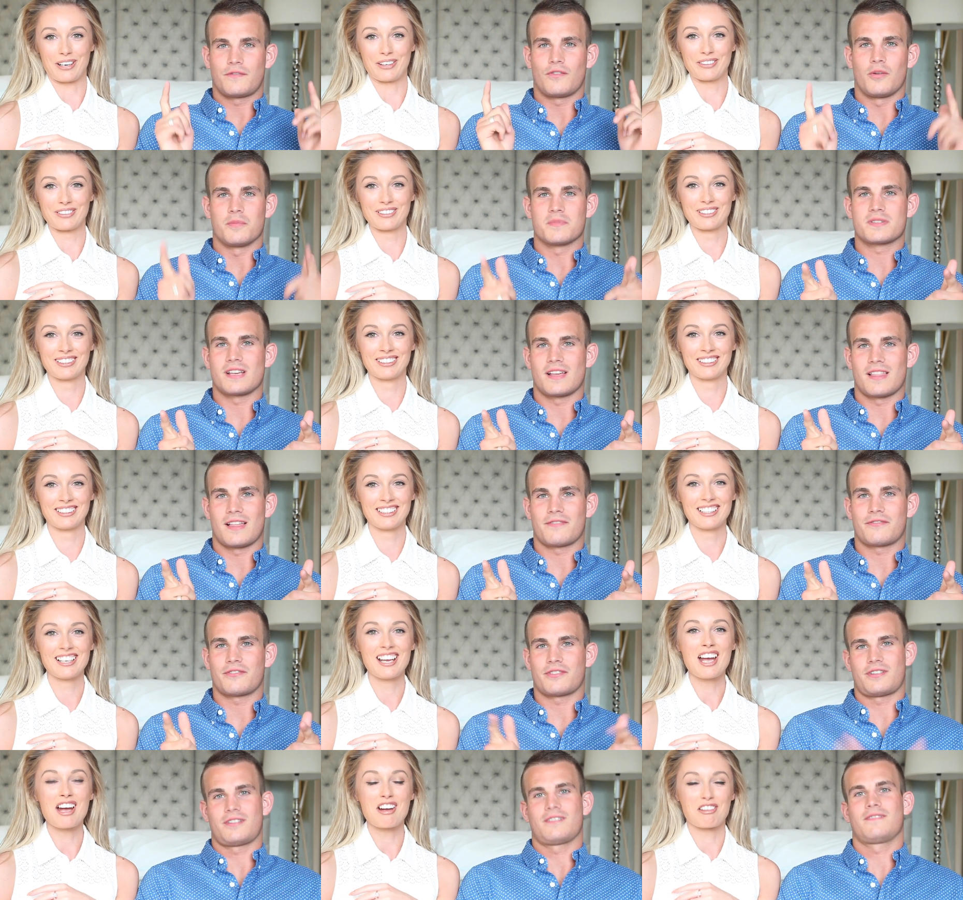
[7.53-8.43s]
Speaker 1: From South
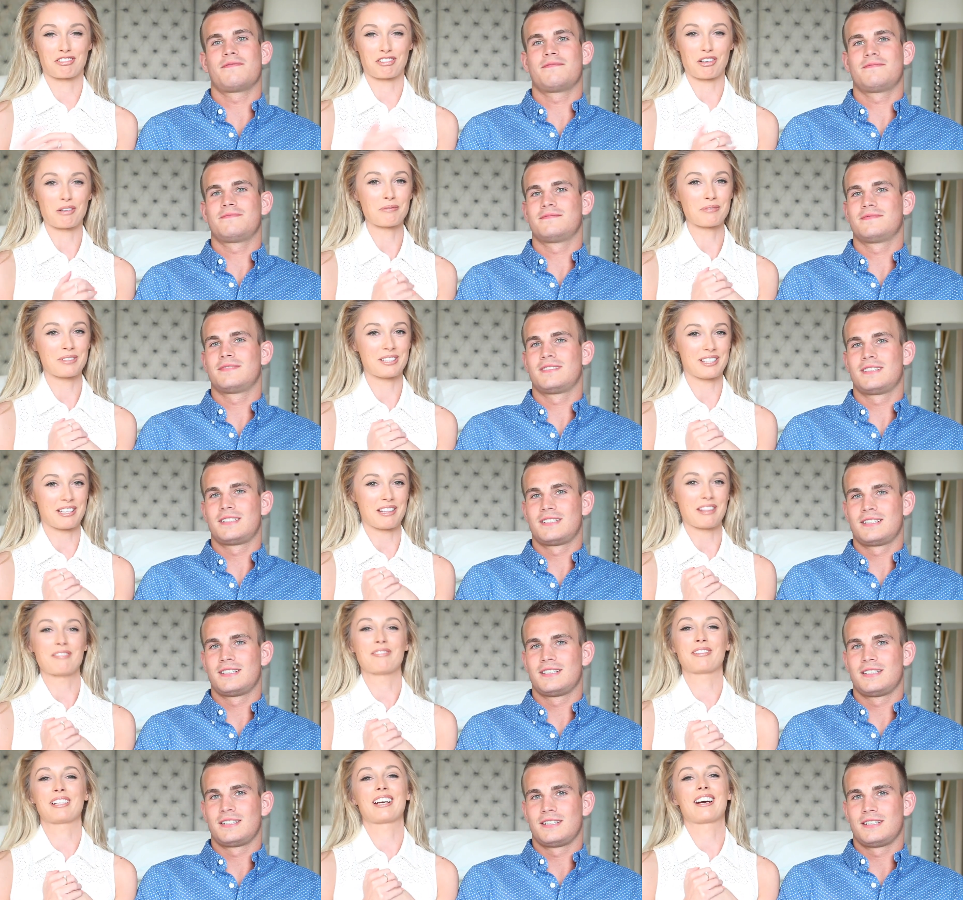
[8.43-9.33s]
Africa. From South
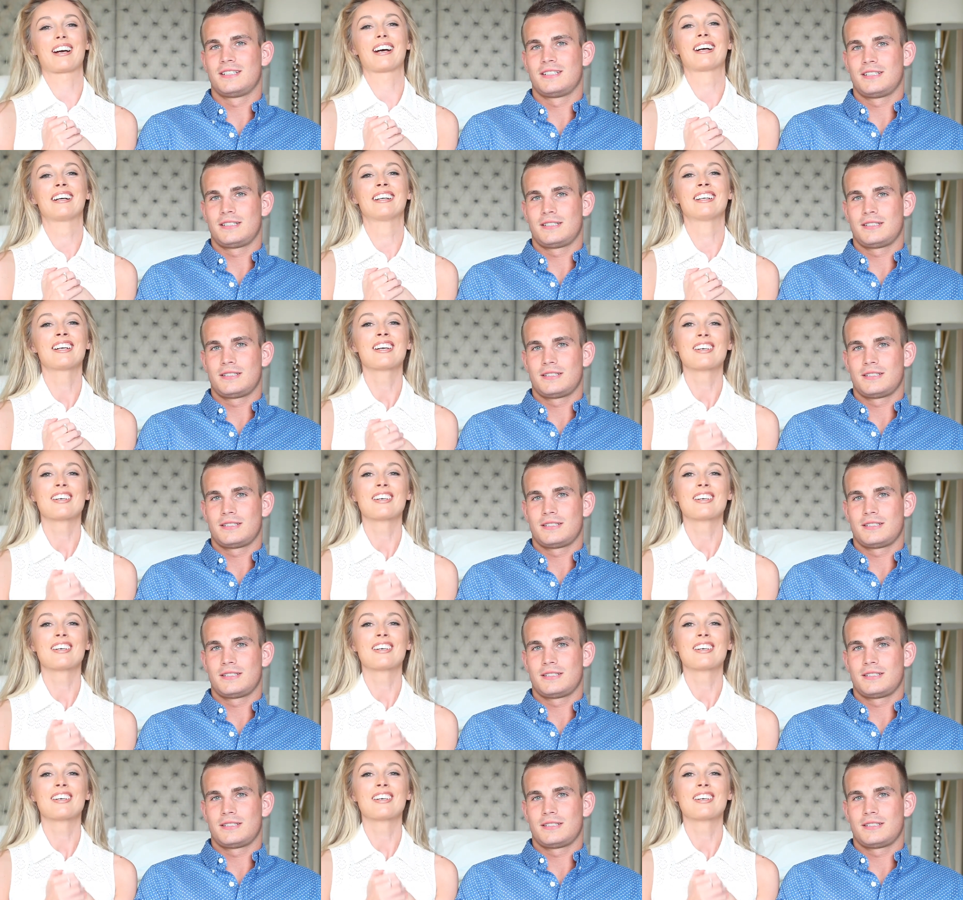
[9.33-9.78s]
Africa.